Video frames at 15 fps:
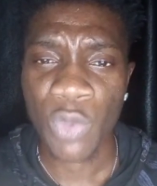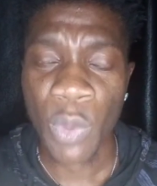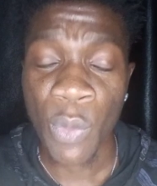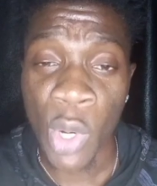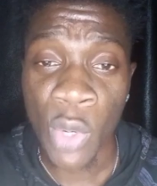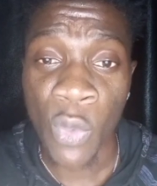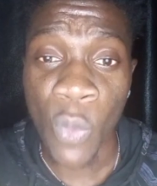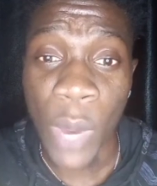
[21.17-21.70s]
We
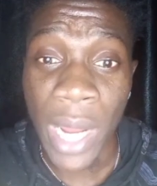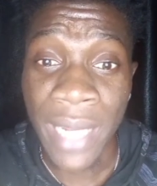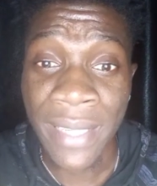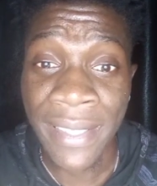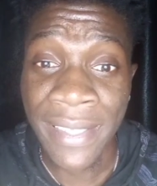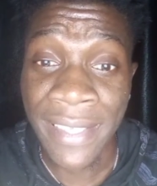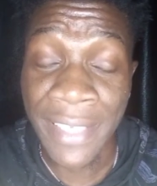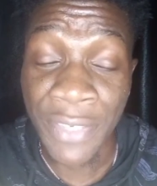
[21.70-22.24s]
won
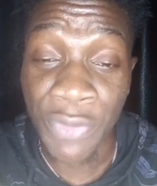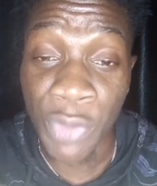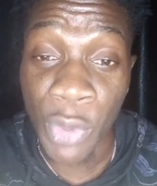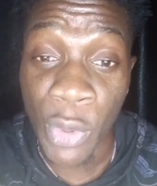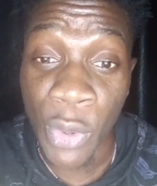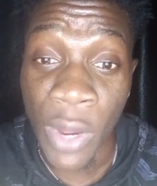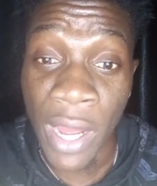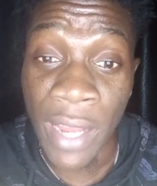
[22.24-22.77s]

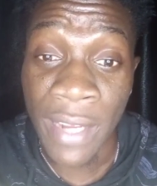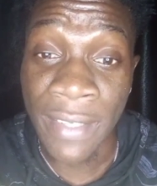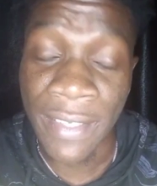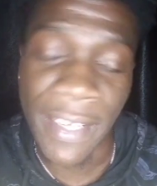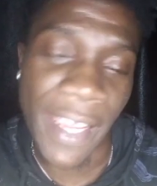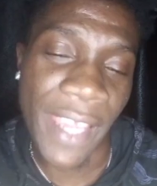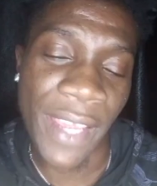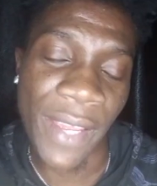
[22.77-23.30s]
1-0, and
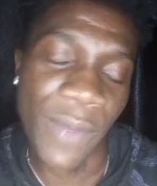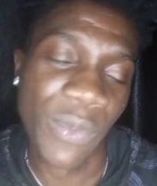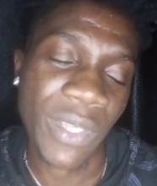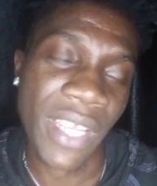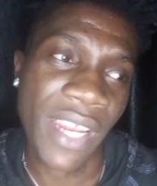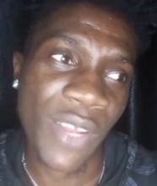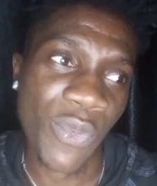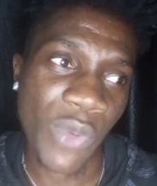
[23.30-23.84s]
yeah, we
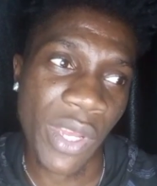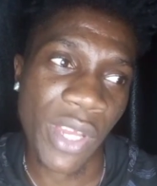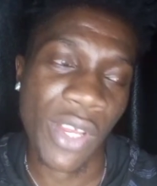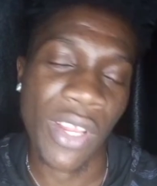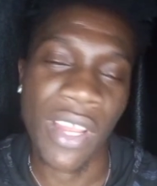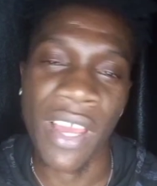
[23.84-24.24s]
started well.